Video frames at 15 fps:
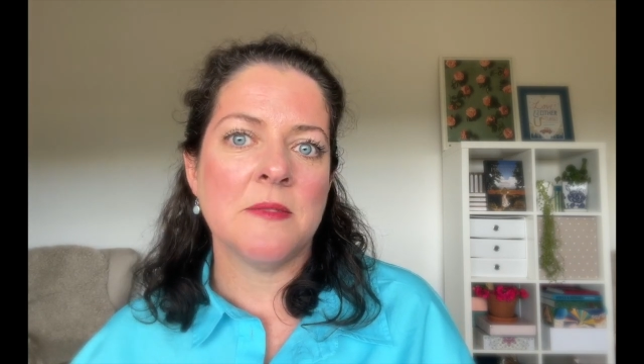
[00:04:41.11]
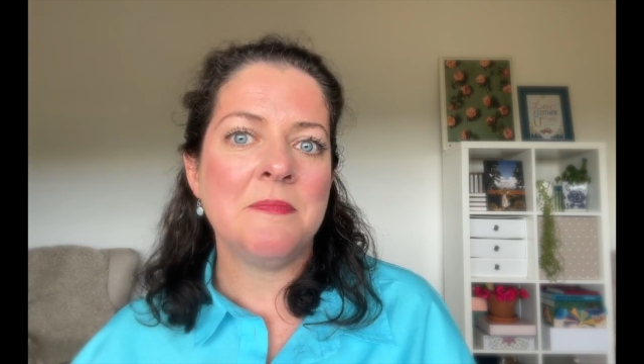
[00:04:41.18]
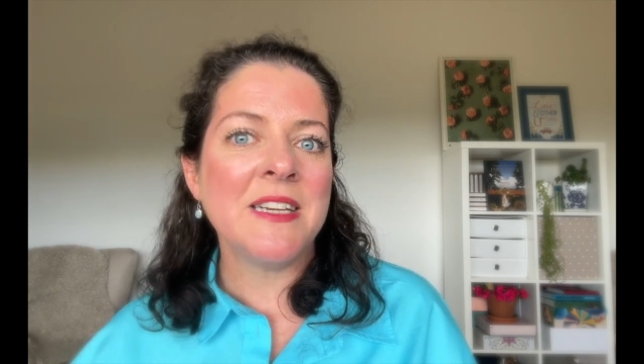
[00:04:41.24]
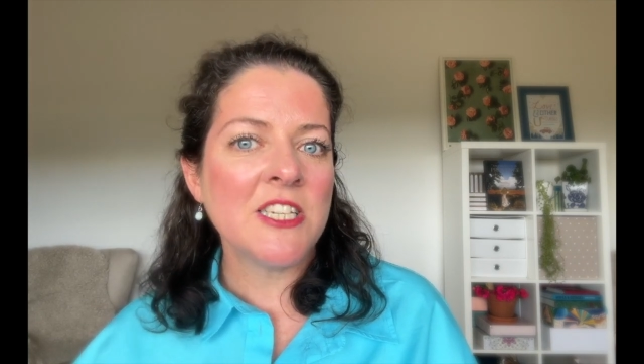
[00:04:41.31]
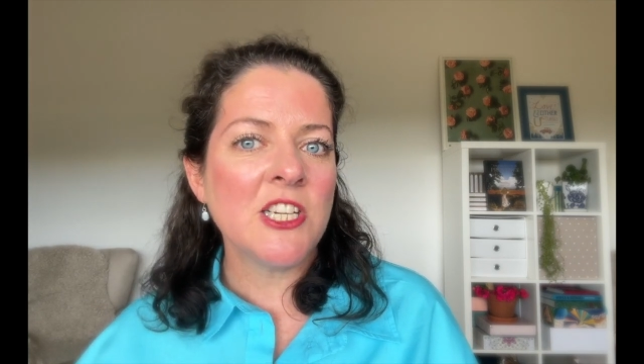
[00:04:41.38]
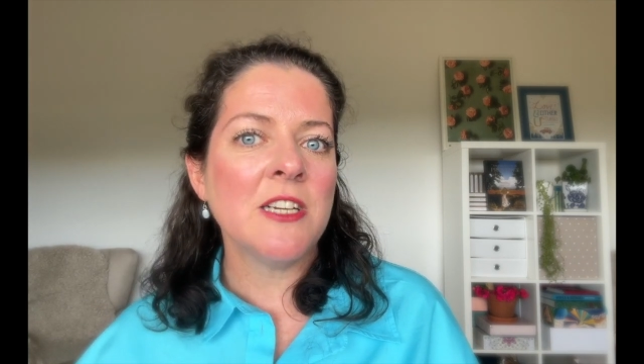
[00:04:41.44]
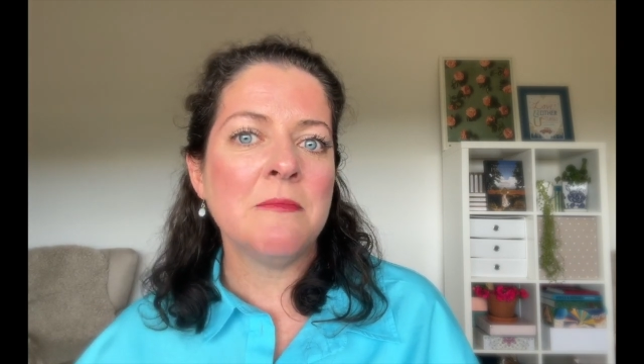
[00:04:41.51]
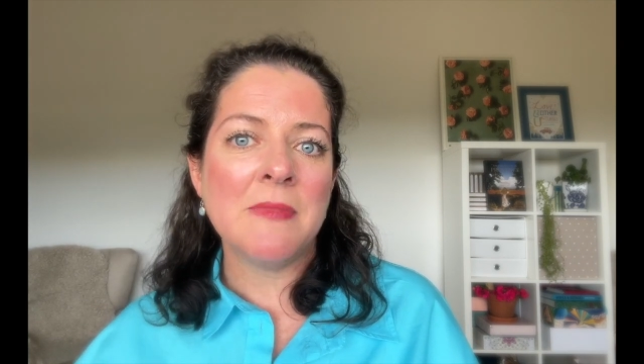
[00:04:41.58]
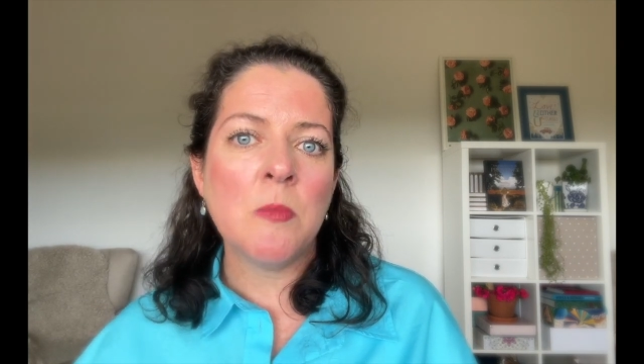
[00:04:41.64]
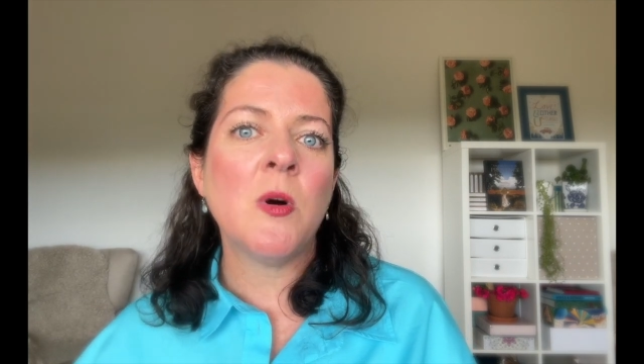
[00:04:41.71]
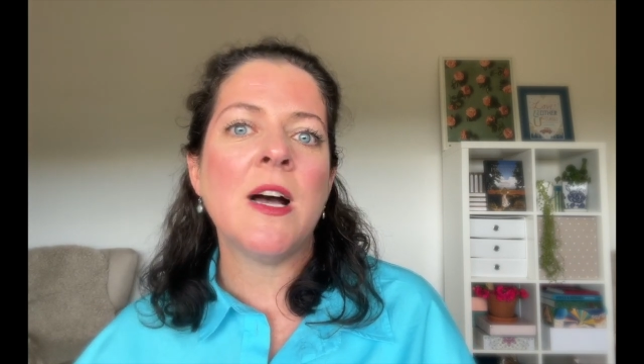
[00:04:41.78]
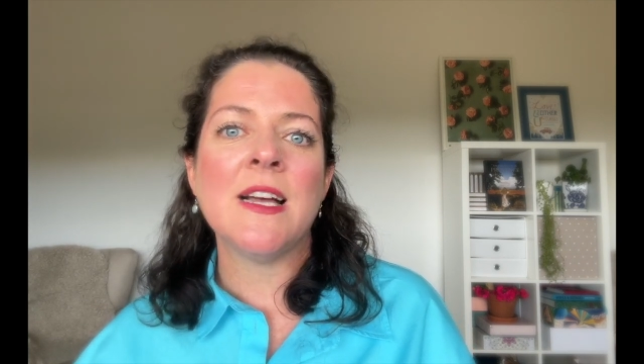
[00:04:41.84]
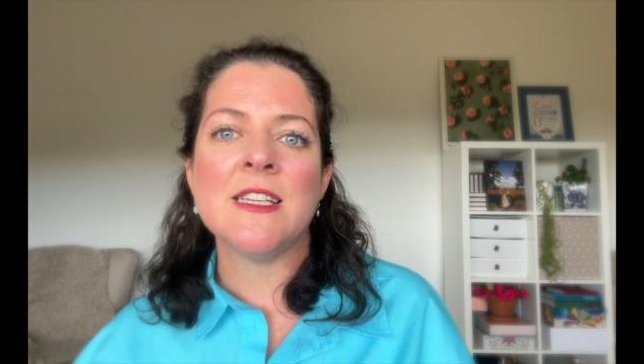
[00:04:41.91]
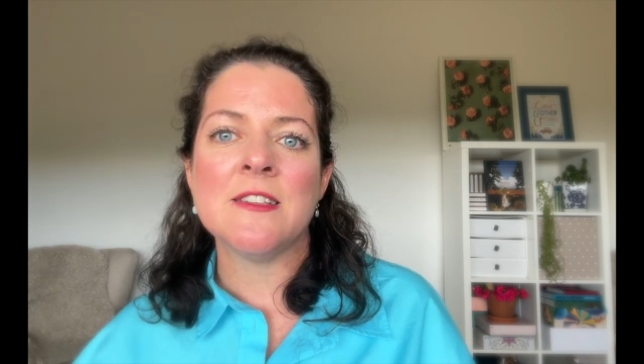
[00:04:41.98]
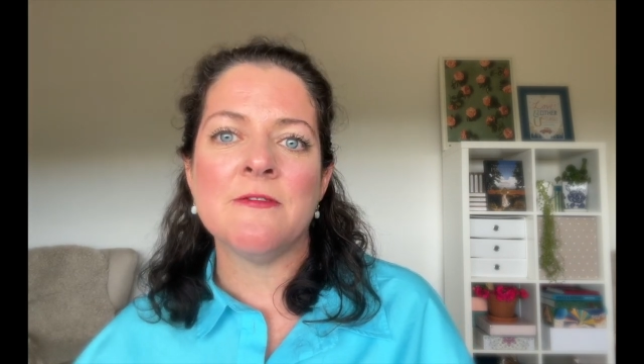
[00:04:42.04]
Pitching a
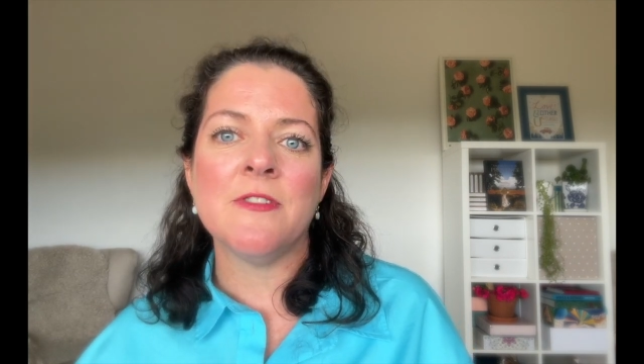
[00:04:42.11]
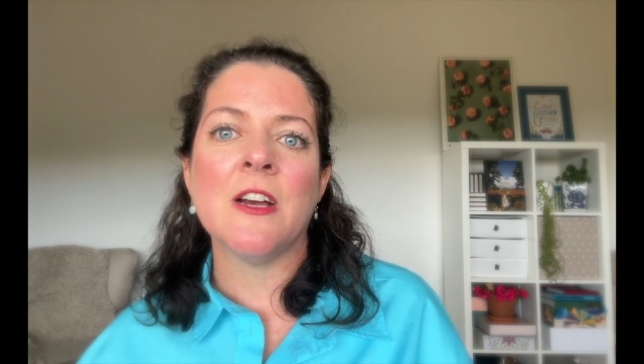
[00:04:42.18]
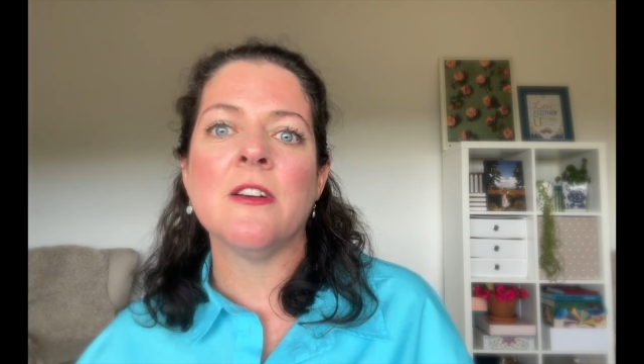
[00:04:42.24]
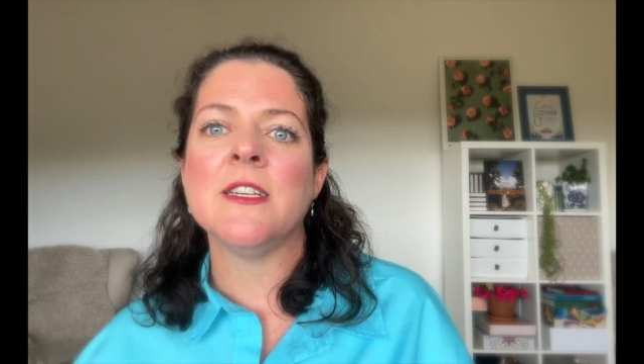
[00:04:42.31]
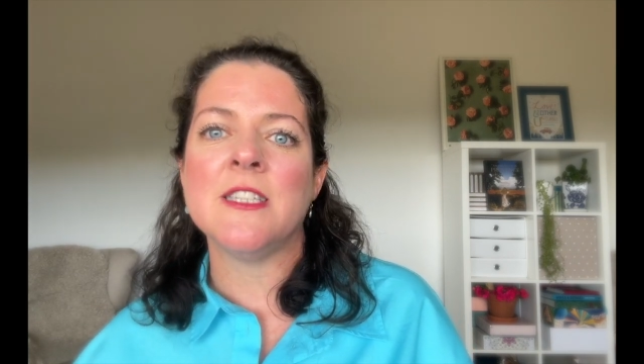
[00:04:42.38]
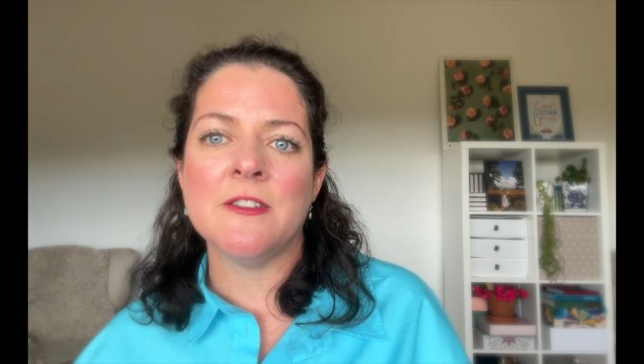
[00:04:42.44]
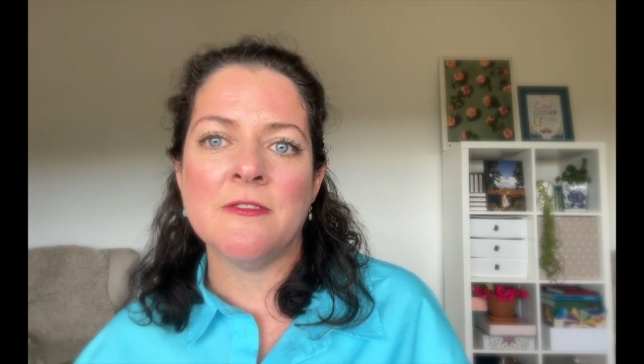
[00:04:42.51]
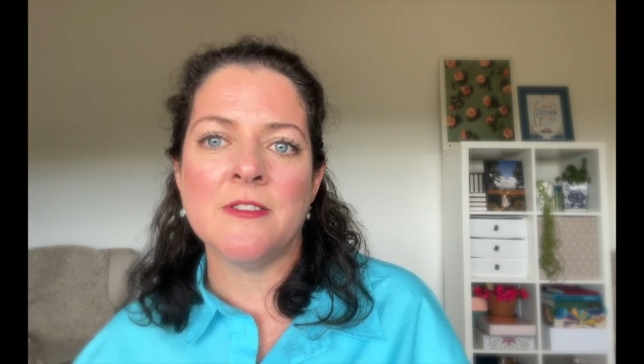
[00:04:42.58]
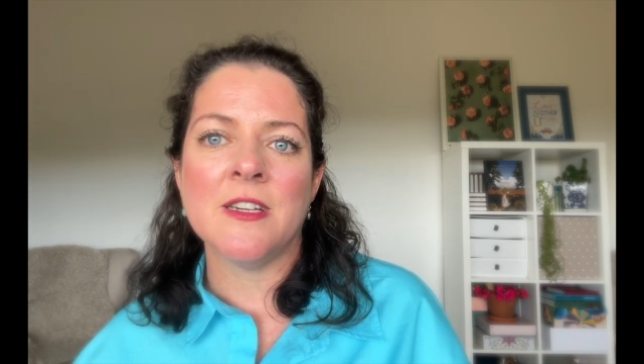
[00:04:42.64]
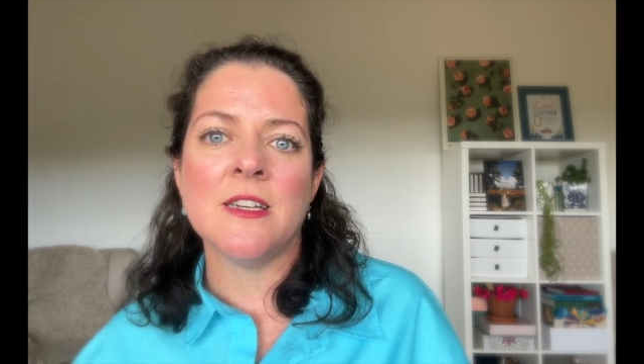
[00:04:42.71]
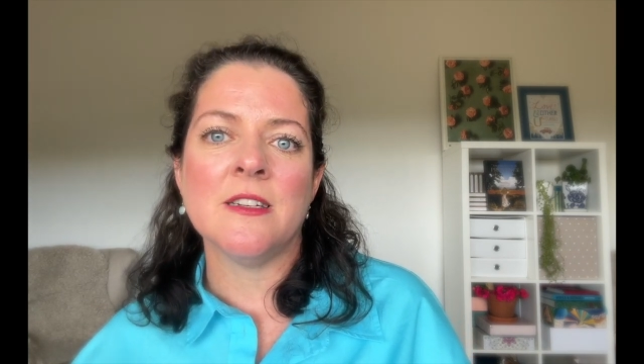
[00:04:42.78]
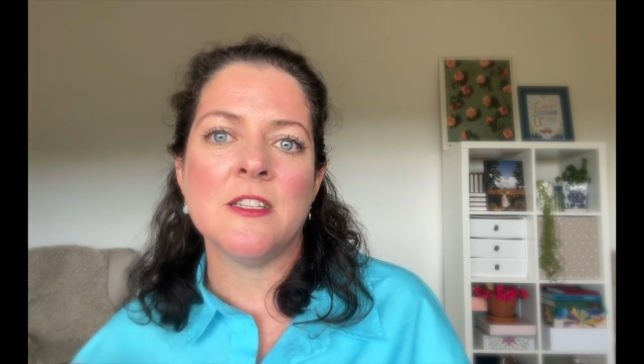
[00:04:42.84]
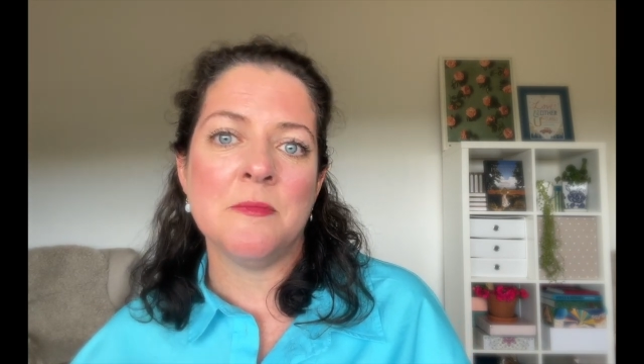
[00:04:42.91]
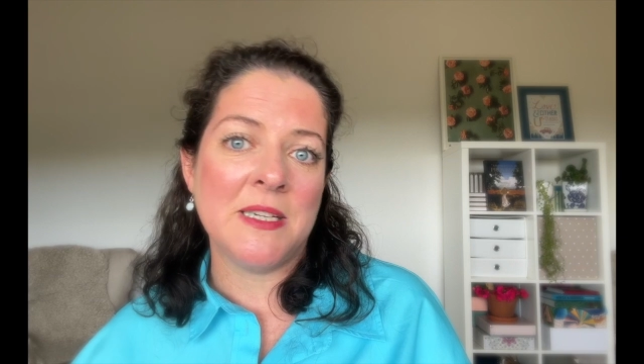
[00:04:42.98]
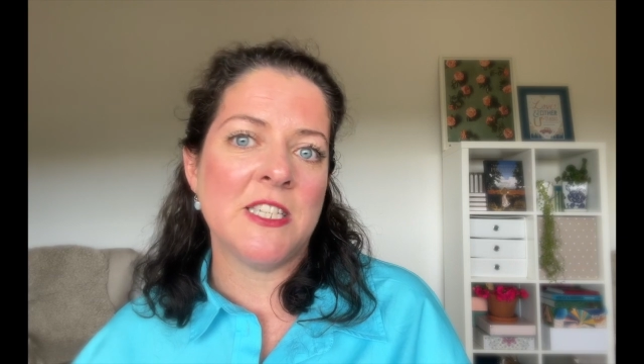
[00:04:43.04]
memoir is very
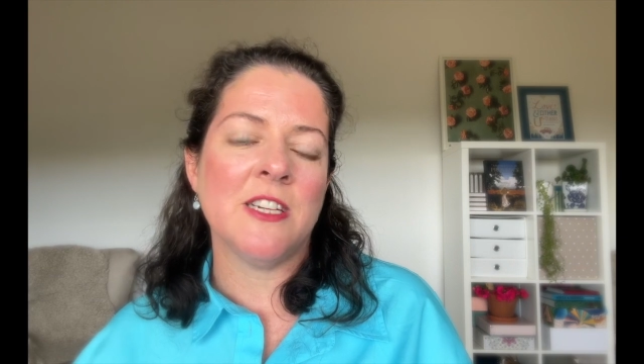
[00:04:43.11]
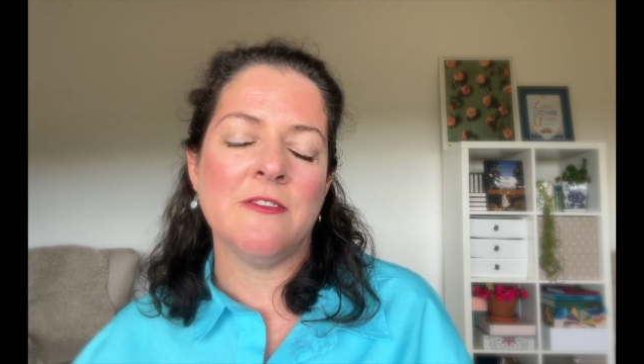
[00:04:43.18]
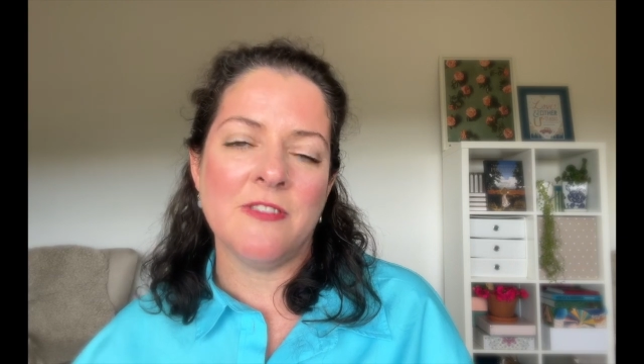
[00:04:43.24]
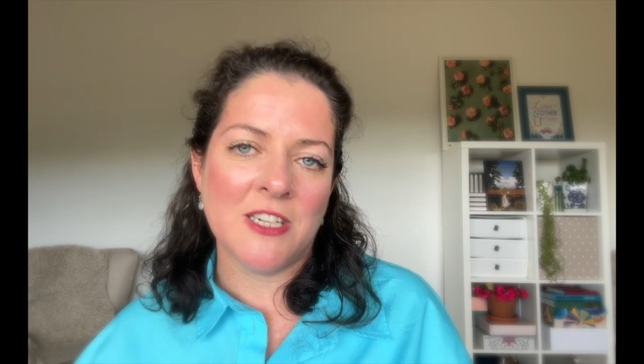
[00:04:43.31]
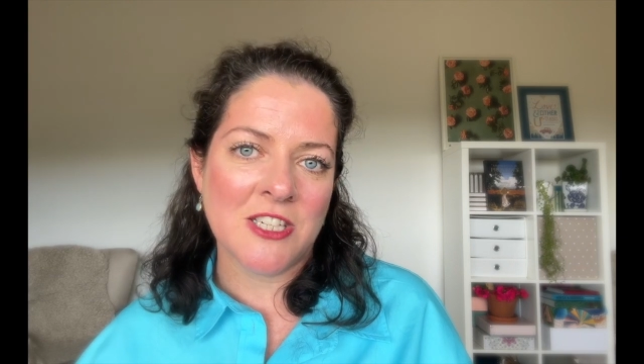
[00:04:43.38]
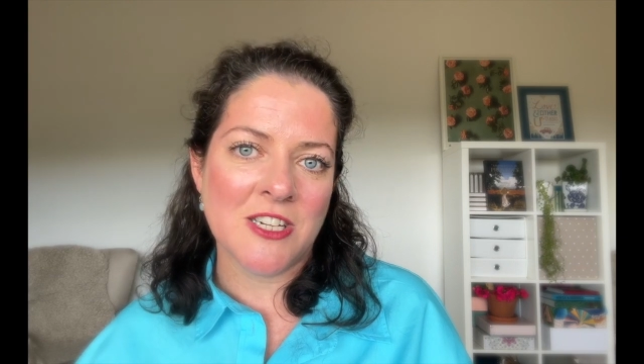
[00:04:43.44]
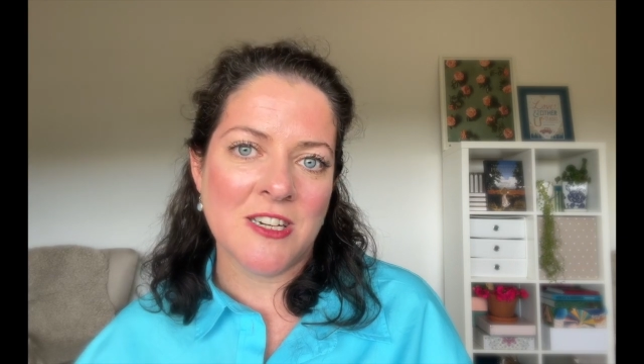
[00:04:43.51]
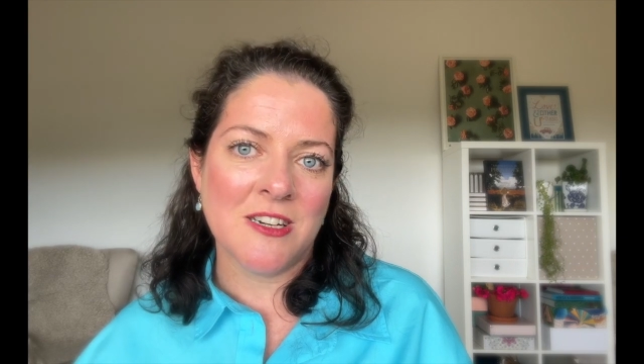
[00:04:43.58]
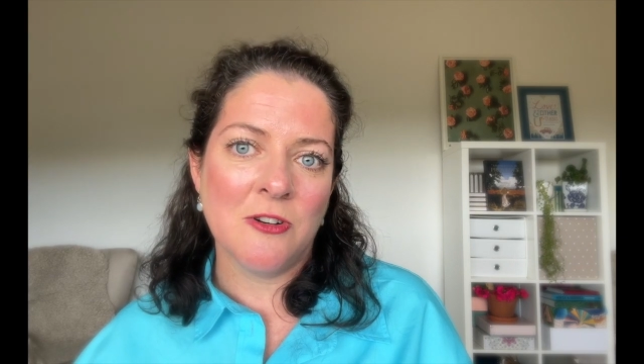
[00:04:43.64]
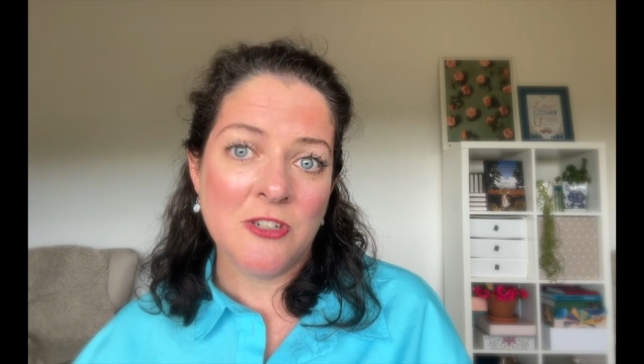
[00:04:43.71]
different to pitching fiction